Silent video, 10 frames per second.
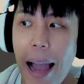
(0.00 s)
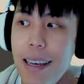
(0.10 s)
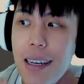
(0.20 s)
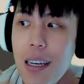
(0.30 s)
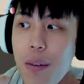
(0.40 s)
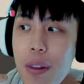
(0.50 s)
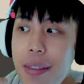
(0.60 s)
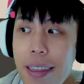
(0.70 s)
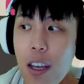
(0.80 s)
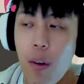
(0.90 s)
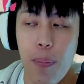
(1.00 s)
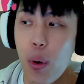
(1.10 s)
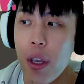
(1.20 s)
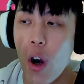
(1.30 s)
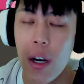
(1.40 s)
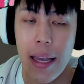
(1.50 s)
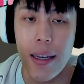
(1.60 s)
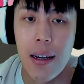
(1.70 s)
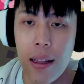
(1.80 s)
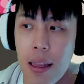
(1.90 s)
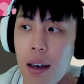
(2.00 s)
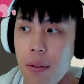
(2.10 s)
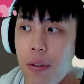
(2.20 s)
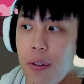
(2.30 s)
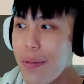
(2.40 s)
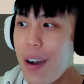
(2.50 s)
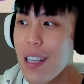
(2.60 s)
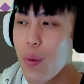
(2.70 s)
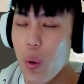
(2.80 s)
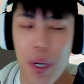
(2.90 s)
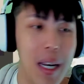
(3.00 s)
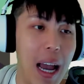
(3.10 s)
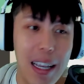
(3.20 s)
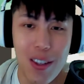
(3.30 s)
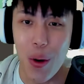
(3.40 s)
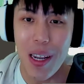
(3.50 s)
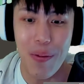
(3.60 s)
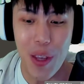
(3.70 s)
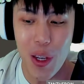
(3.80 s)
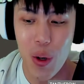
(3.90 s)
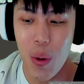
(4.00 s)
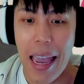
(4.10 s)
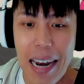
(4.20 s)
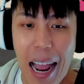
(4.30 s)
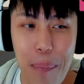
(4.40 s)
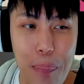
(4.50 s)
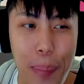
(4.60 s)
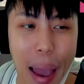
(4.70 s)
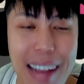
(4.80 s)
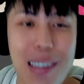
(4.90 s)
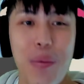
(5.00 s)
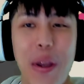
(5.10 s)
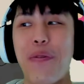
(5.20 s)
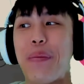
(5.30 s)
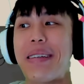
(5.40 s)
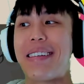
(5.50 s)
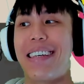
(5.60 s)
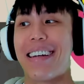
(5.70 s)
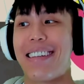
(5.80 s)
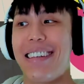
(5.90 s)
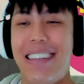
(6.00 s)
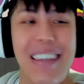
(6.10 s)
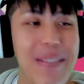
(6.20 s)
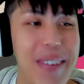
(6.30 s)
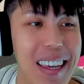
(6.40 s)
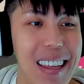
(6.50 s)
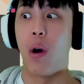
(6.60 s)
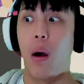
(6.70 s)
didn't even think of putting on like a glove. Fast forward, I saw that video and I backed away from the CRT TV. I